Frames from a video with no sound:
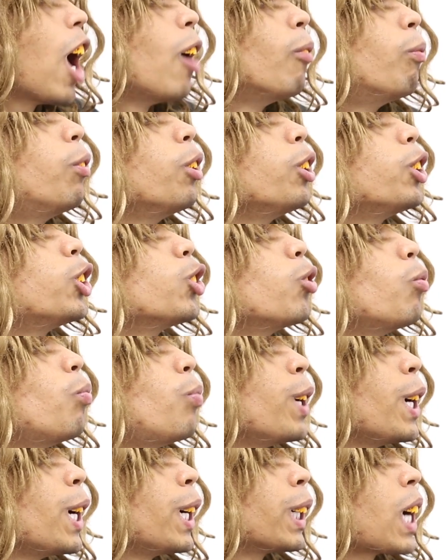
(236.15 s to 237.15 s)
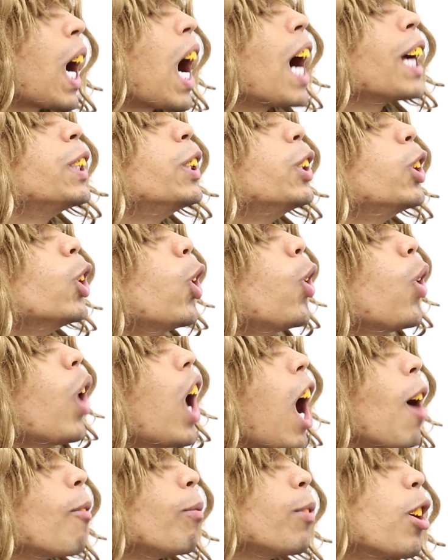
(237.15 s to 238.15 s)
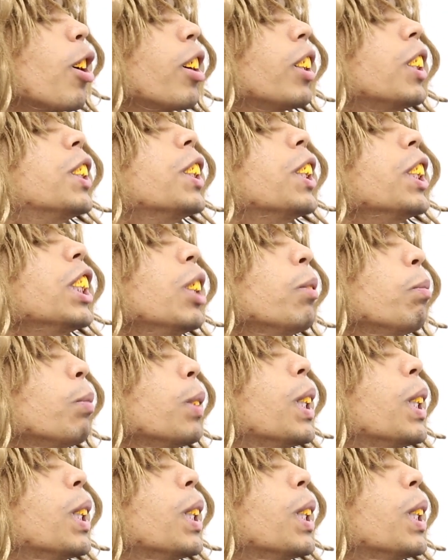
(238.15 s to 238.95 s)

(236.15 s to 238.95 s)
Abu Zubair, I know I'm your dream